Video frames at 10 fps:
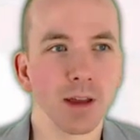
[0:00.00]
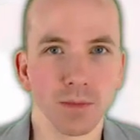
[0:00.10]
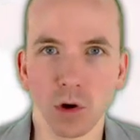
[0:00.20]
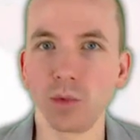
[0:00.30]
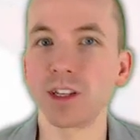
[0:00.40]

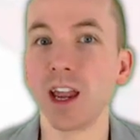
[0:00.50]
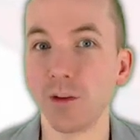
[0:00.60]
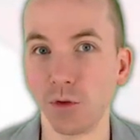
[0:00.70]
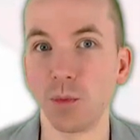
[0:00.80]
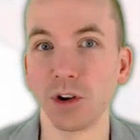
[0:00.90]
almost
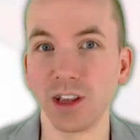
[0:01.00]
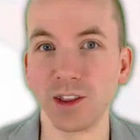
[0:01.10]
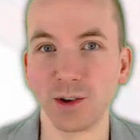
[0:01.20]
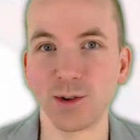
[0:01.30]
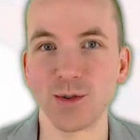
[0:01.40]
everybody in the
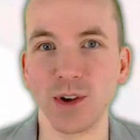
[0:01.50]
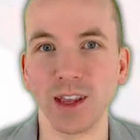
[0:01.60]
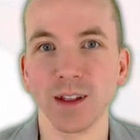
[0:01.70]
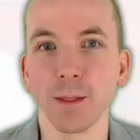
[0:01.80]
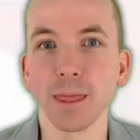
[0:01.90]

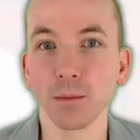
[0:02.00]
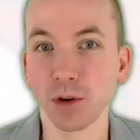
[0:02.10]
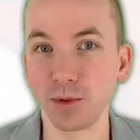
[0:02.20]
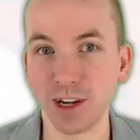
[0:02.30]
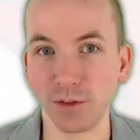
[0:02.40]
country, pretty
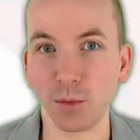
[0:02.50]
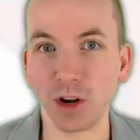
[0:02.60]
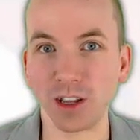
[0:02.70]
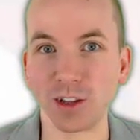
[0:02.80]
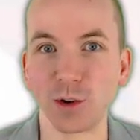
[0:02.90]
much
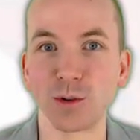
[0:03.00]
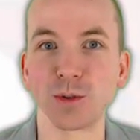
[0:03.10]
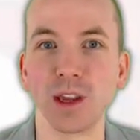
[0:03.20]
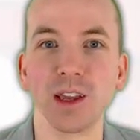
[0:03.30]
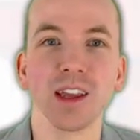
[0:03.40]
everybody in the
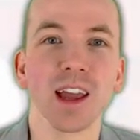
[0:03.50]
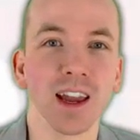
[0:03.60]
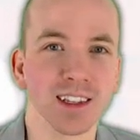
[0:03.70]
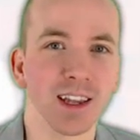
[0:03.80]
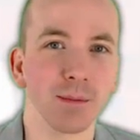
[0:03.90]
country,
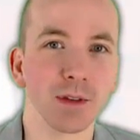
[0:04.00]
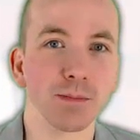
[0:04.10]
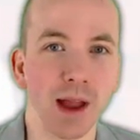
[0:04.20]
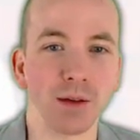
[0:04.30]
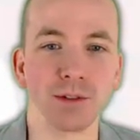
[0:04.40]
accepts
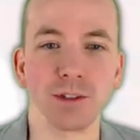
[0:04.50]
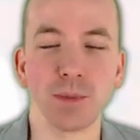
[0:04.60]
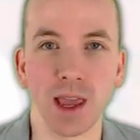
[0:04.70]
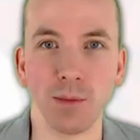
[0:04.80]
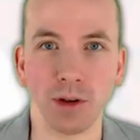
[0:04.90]
pounds as
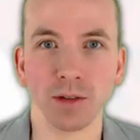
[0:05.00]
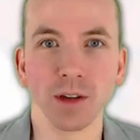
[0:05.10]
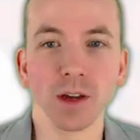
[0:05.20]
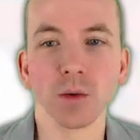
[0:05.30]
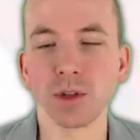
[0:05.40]
payment,
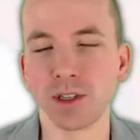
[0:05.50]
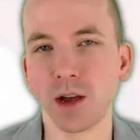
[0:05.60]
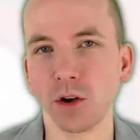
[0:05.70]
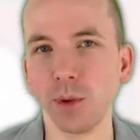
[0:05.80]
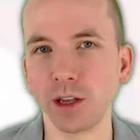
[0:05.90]
which is how
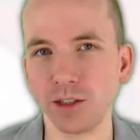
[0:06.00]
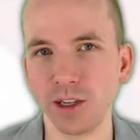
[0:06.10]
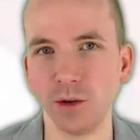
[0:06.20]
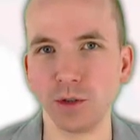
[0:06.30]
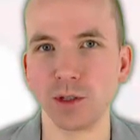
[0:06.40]
come it
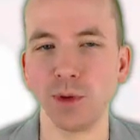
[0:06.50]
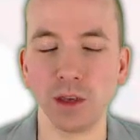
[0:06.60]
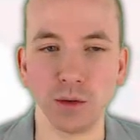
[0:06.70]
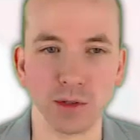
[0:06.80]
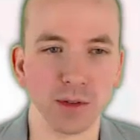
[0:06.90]
continues to be
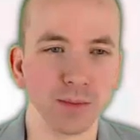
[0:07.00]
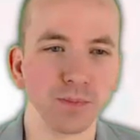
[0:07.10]
used.